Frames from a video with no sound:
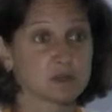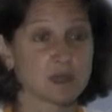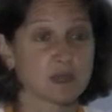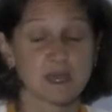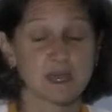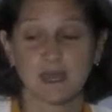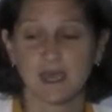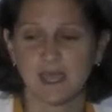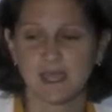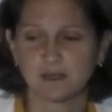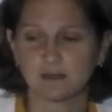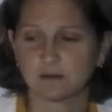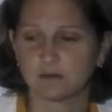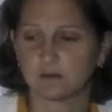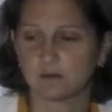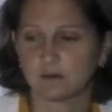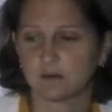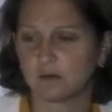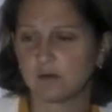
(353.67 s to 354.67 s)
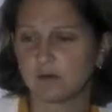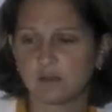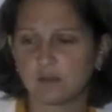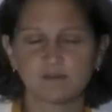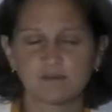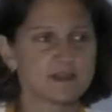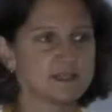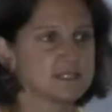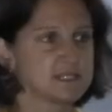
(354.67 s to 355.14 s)
And all the
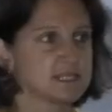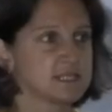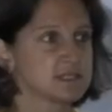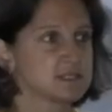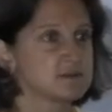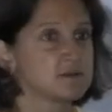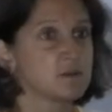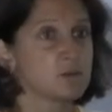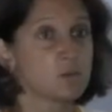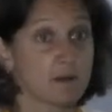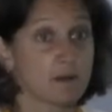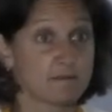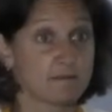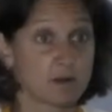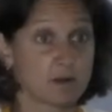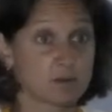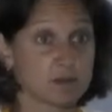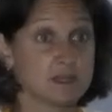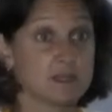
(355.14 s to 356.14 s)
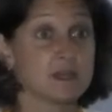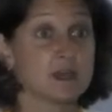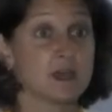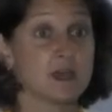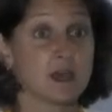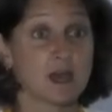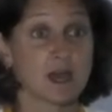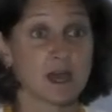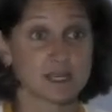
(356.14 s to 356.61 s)
findings were very
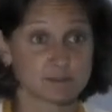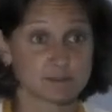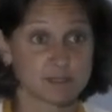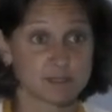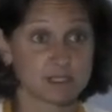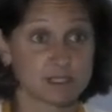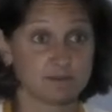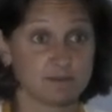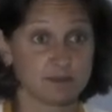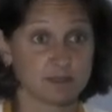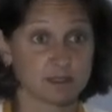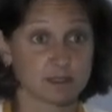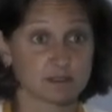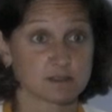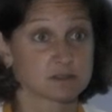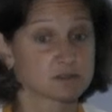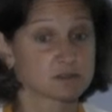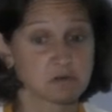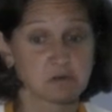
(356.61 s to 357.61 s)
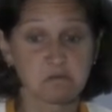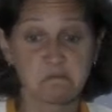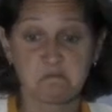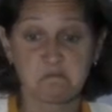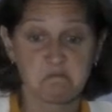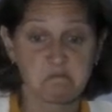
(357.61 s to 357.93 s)
aspecific. So,